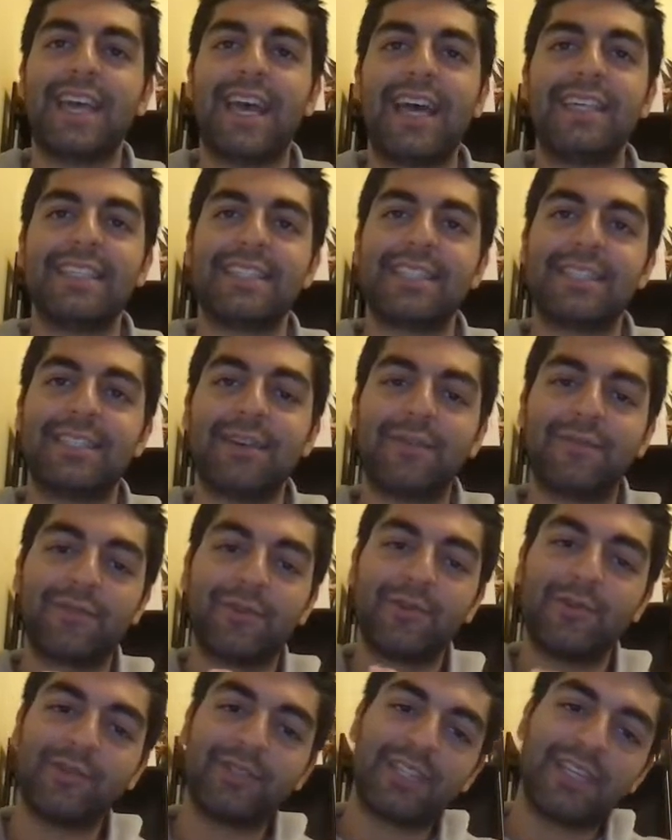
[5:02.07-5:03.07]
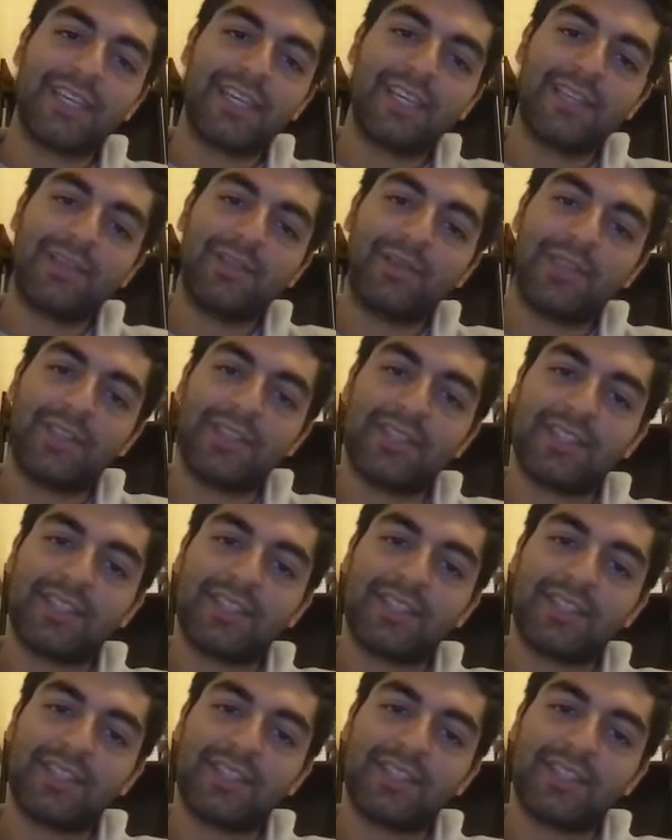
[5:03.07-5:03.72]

as stuff goes into the